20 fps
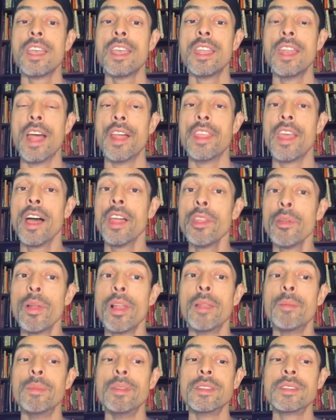Now the other
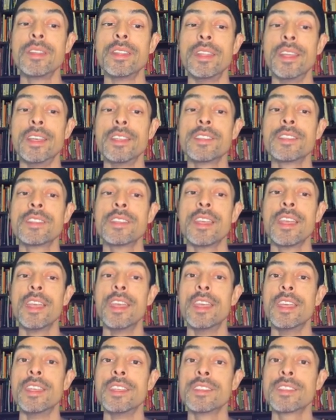element to this
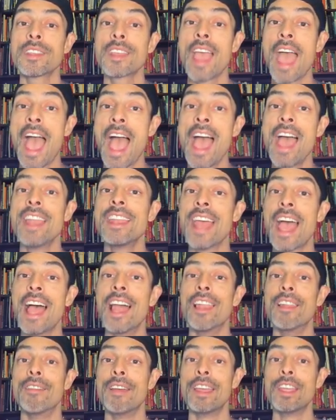is head
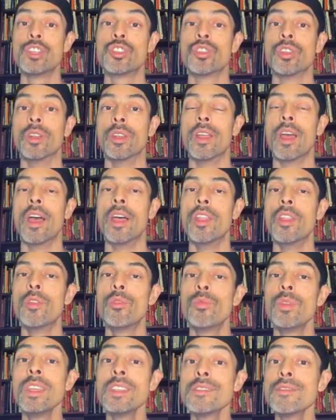elevation. And the
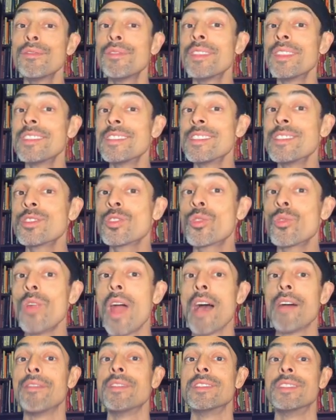reason for this is
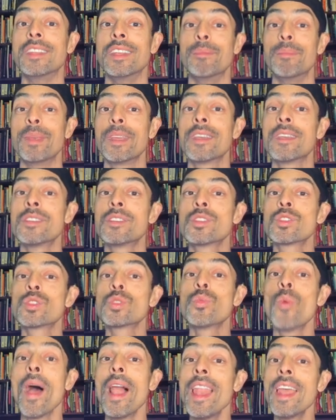gravity, because
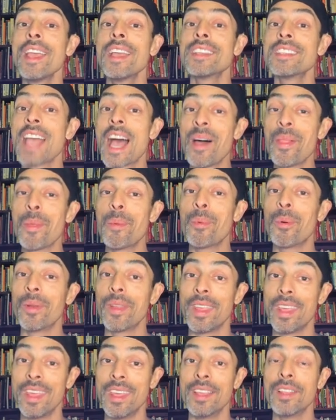swelling is how the
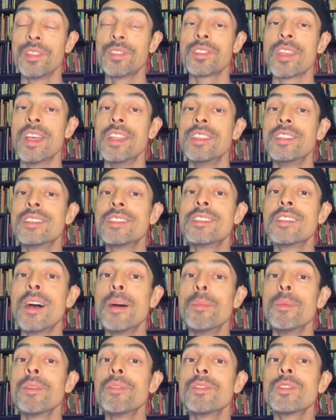body heals and
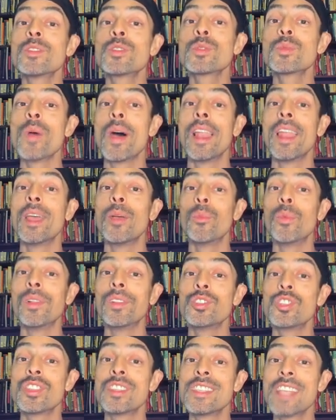some of the swelling
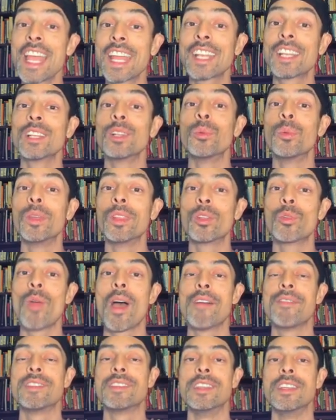will settle with
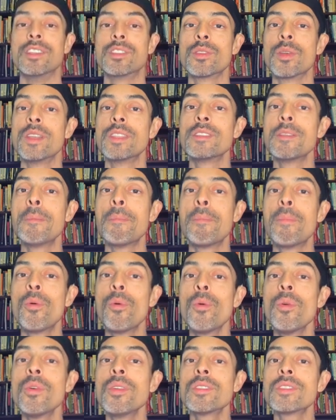gravity. So it's
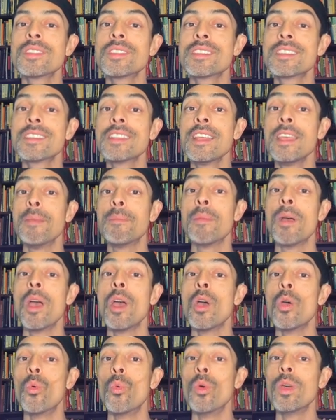important to sleep
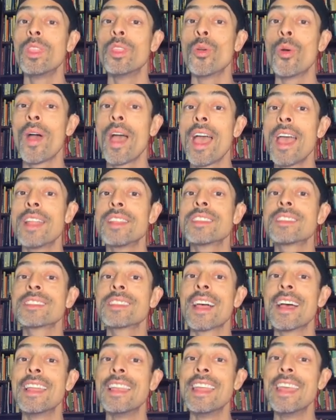with your head
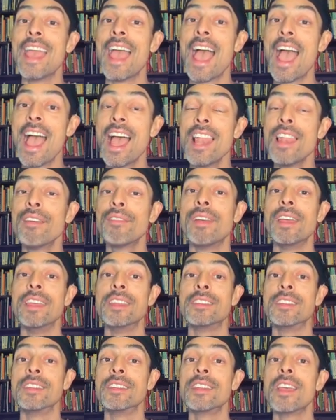slightly
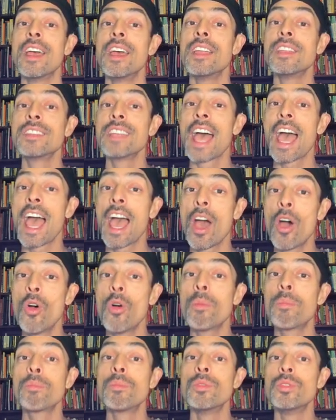elevated to
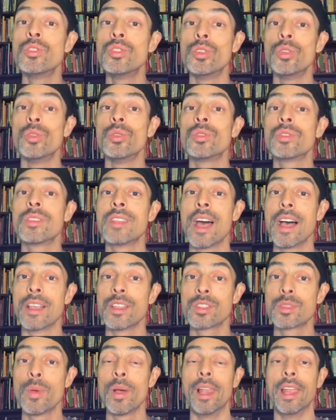help reduce that
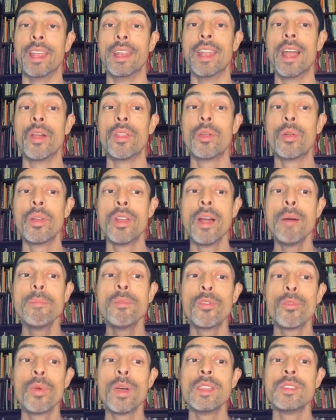swelling. Now there are a
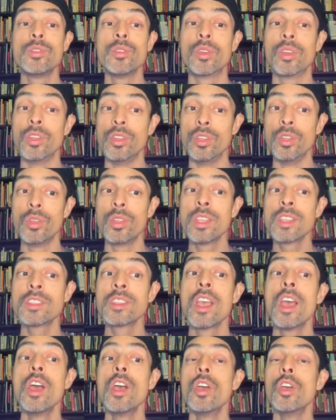number of ways you can do this.
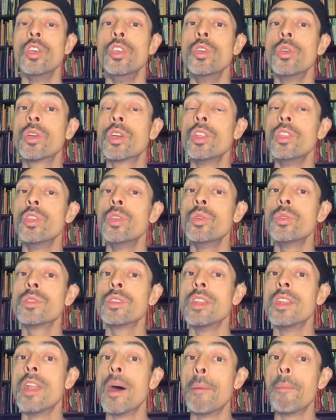You can use
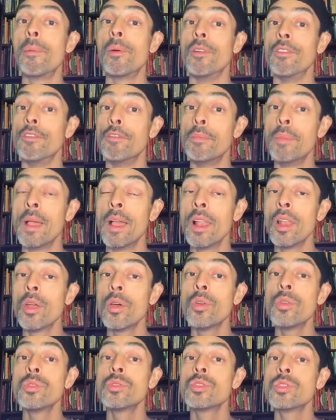a number of
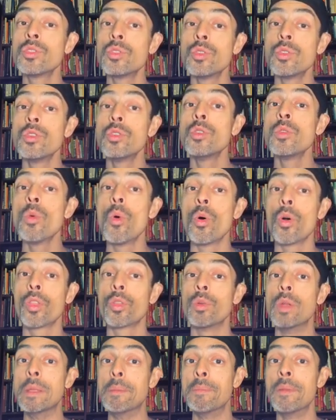pillows, 2 or
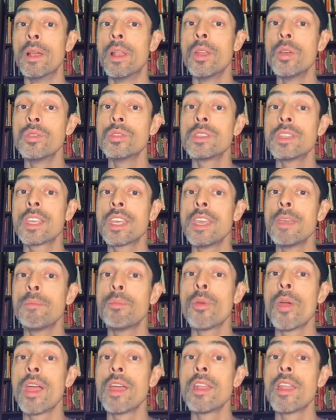3 pillows to keep
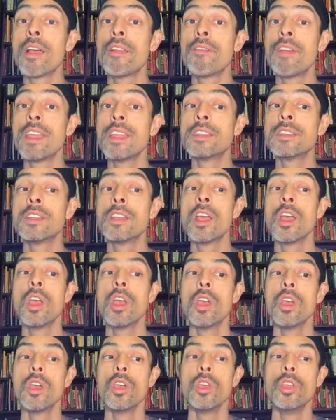your head elevated.
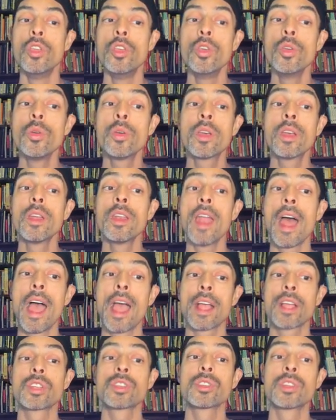You can
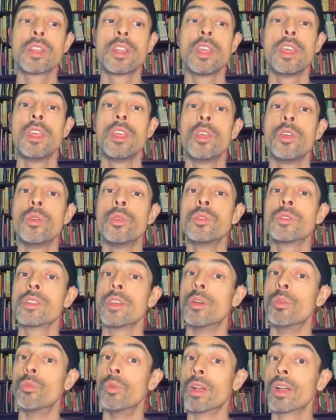actually use
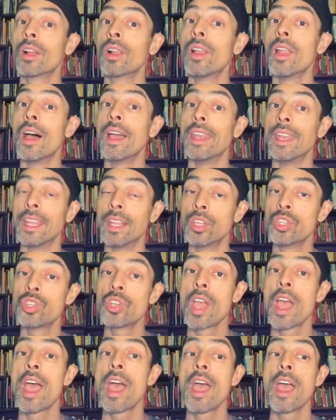a reclining
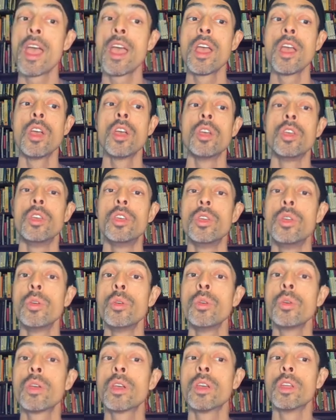chair.
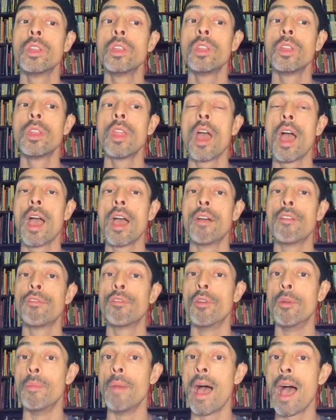You can,
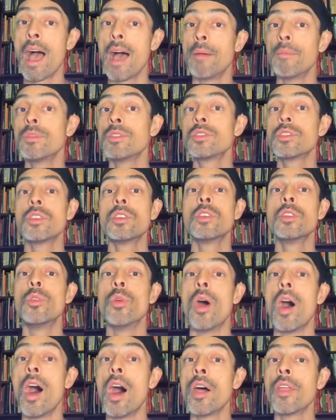from Amazon
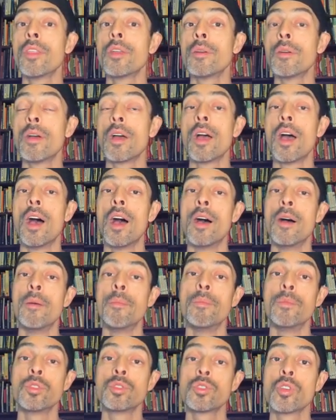or other
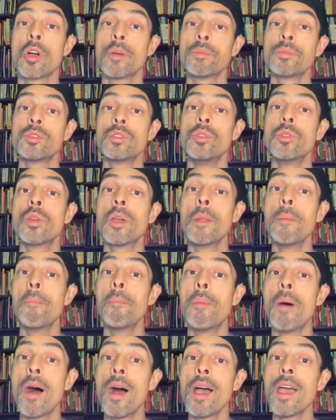shops, you can
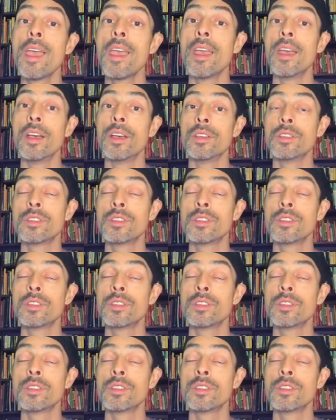buy